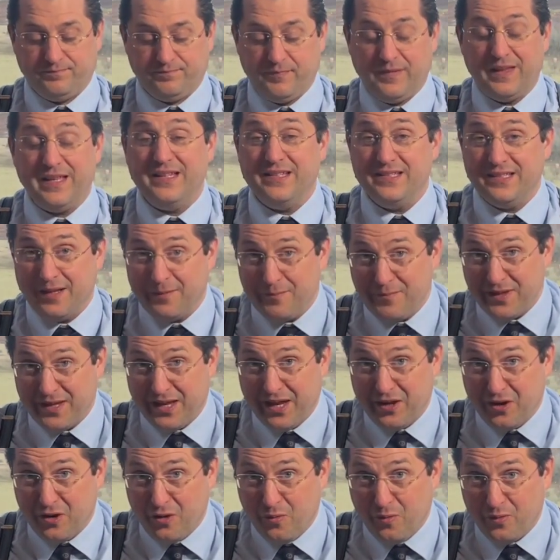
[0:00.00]
is something I
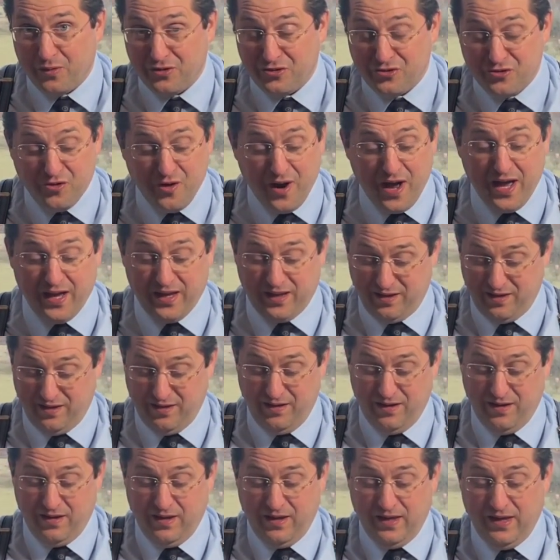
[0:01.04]
now want to try.
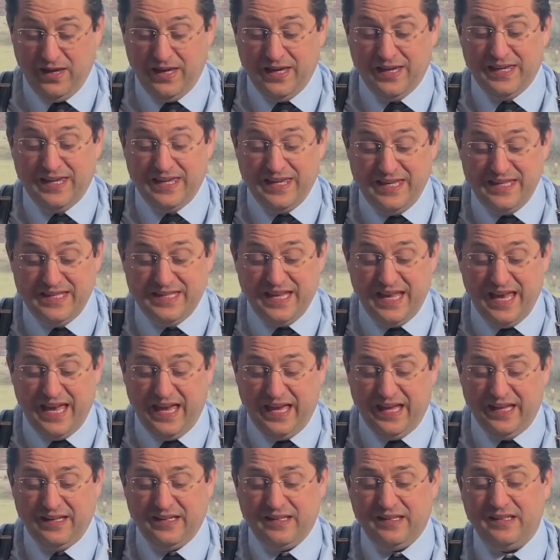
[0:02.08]
He
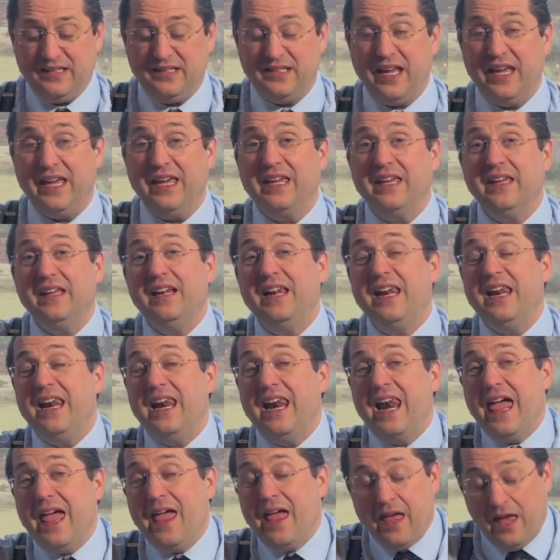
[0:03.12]
said, take
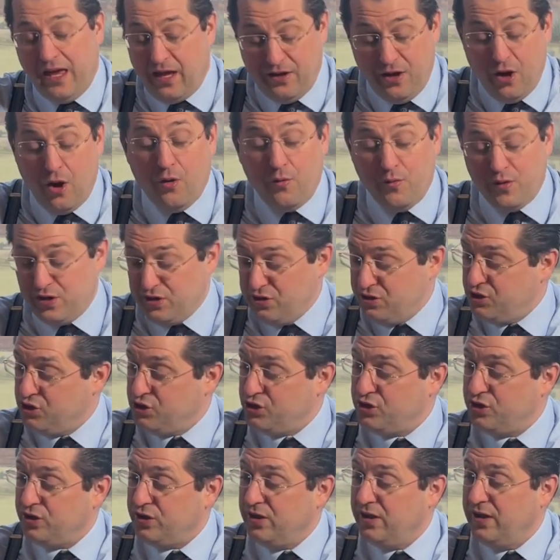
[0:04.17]
an
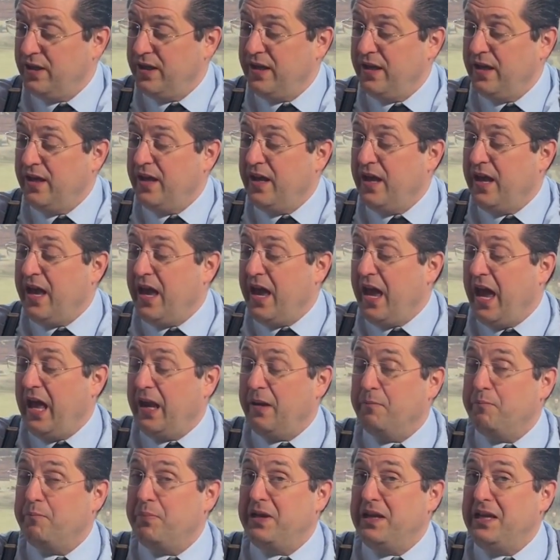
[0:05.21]
orange
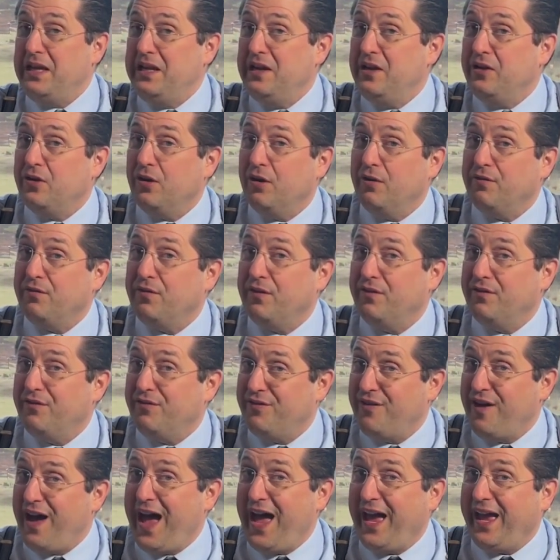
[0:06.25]
and peel it off
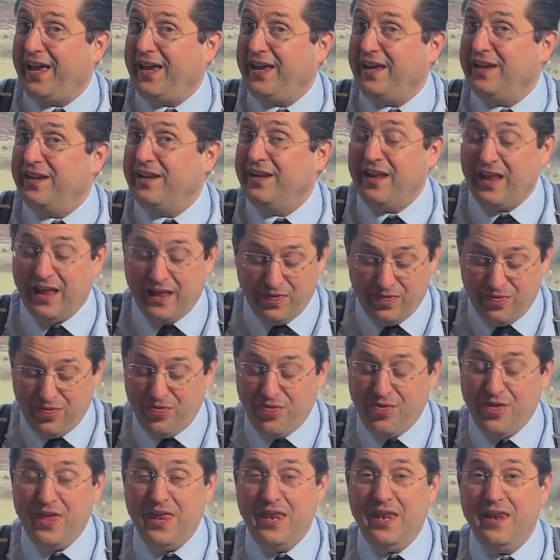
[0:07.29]
fine and
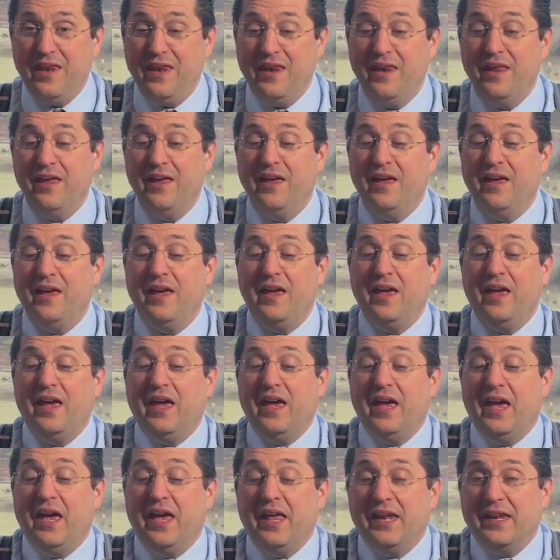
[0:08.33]
thin
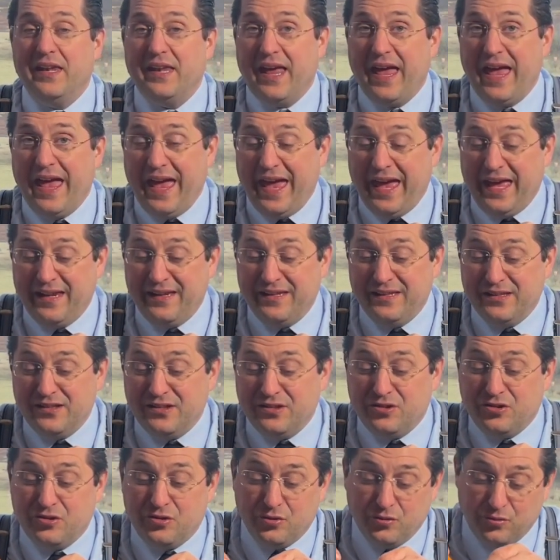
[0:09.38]
and add
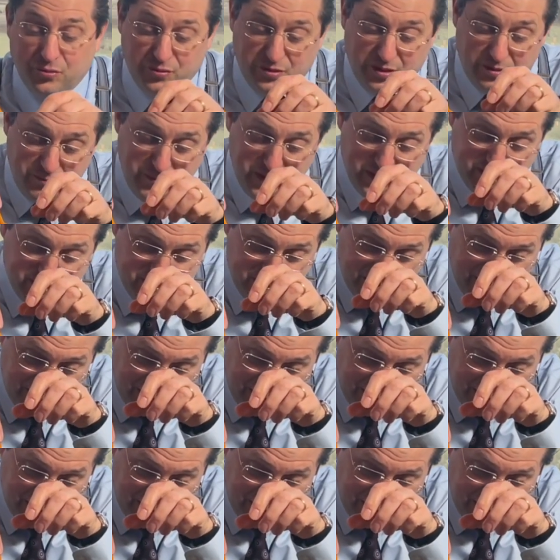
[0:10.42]
it to the mixing